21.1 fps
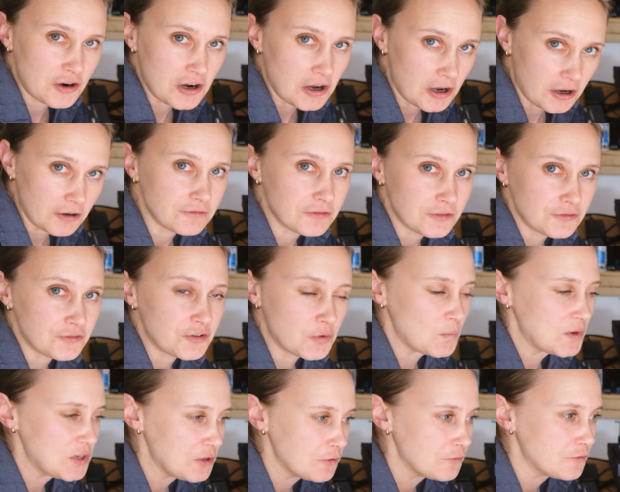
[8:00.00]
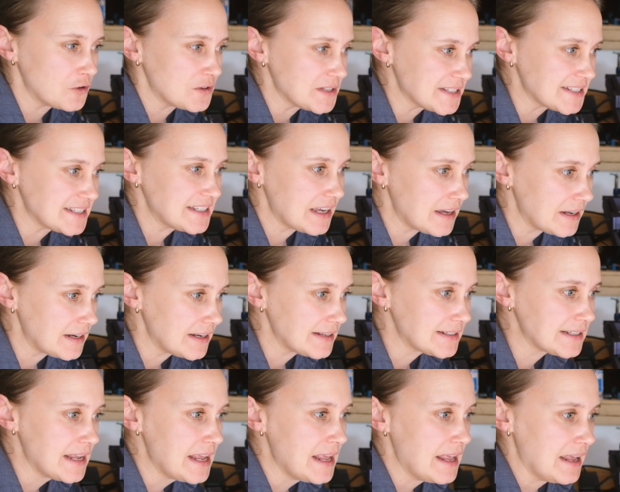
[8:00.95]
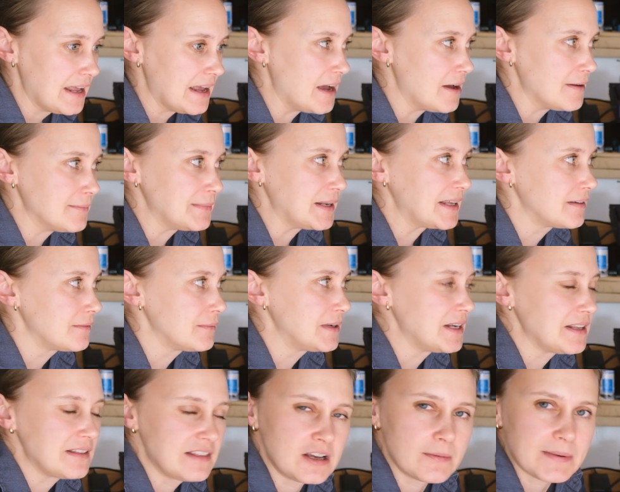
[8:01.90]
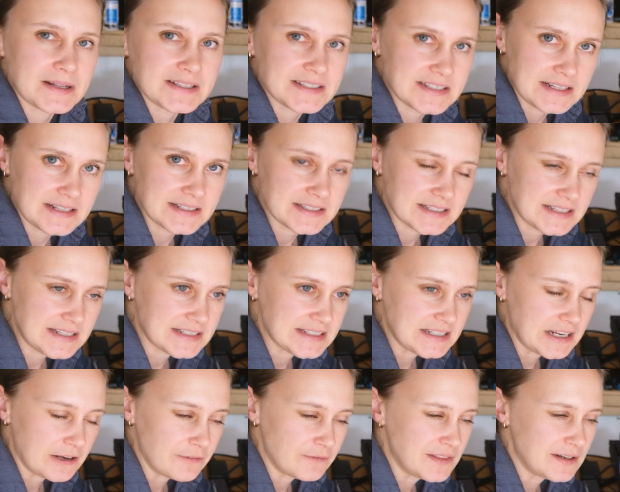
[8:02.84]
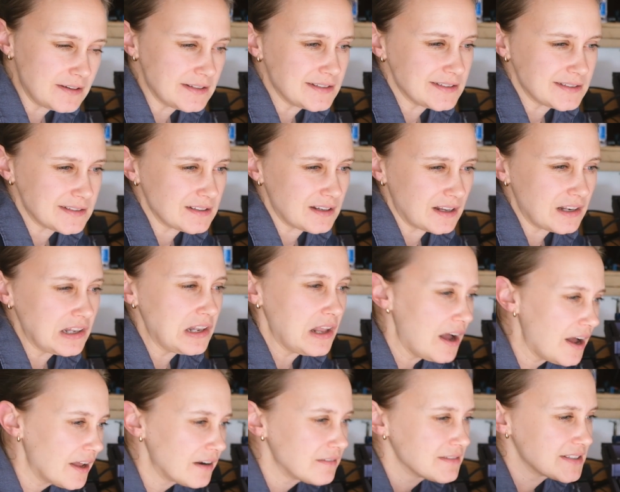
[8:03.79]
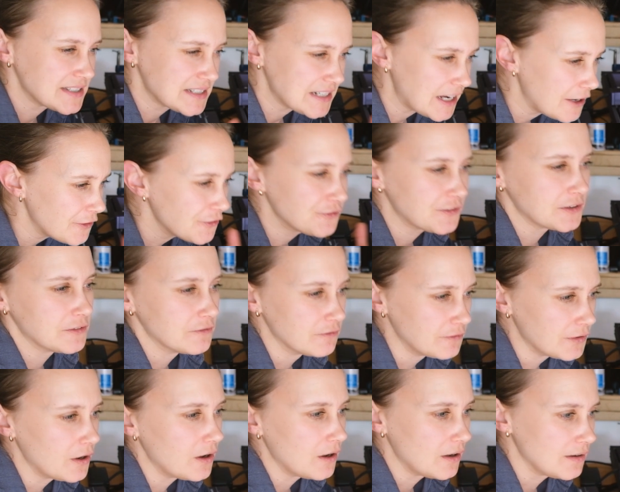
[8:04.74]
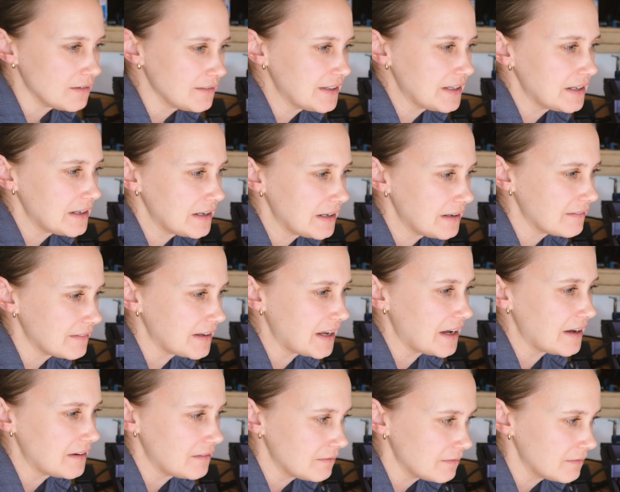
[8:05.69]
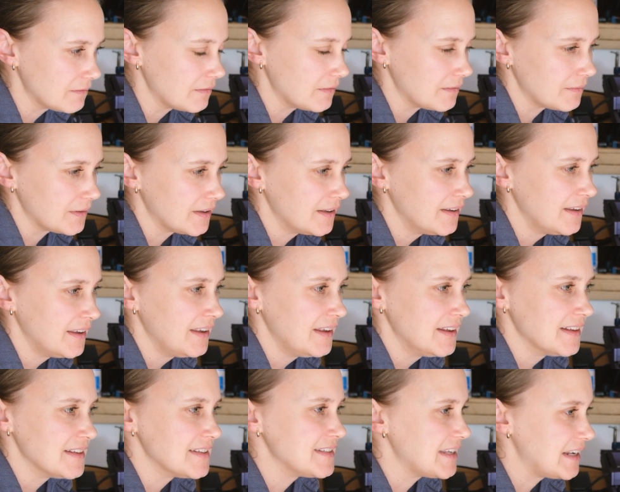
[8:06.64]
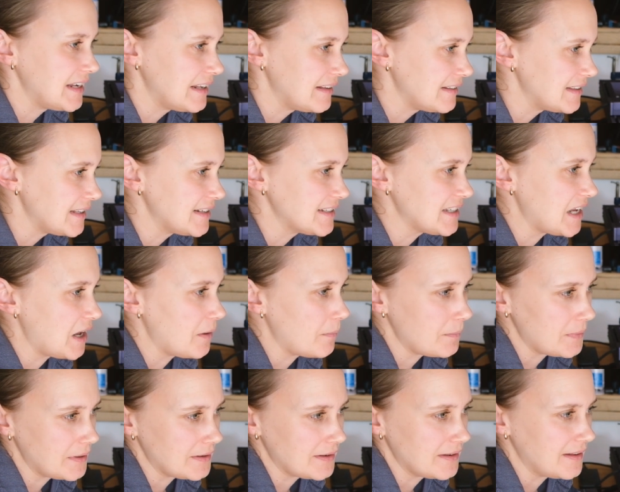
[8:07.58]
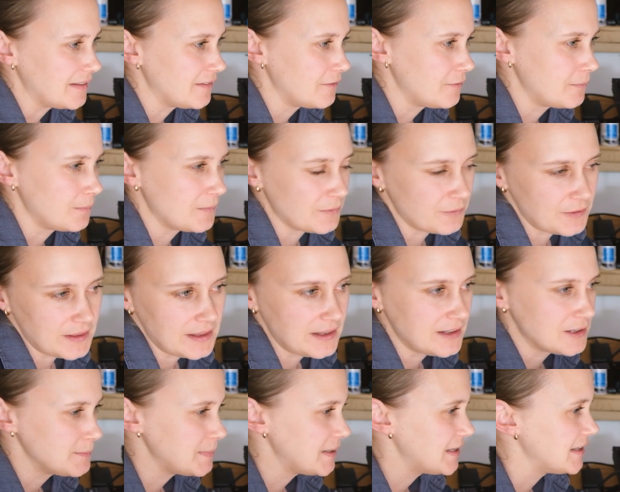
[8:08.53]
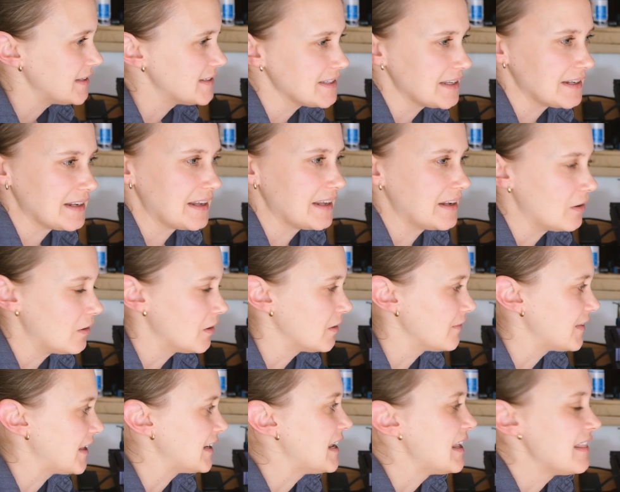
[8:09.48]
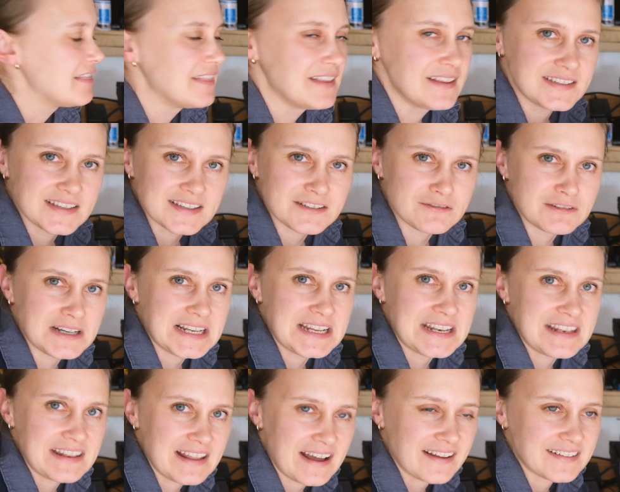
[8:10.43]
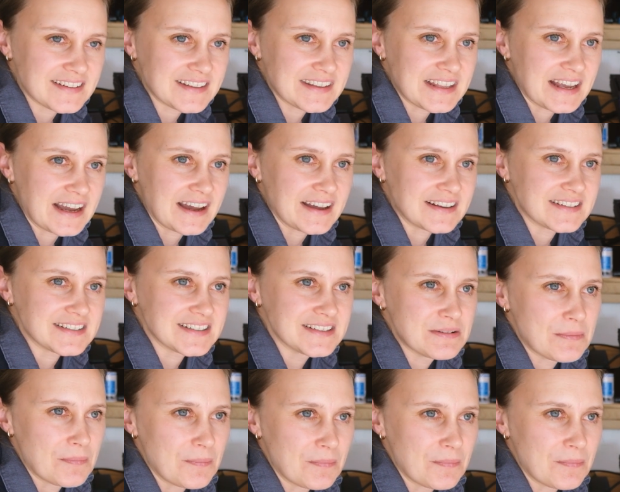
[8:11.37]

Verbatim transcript: off from when you first get it. Um, like when I think about CNC stuff, there's a lot of stuff involved in, in kind of setting things up and, and feeds, speeds, and, and all of that. This is really not that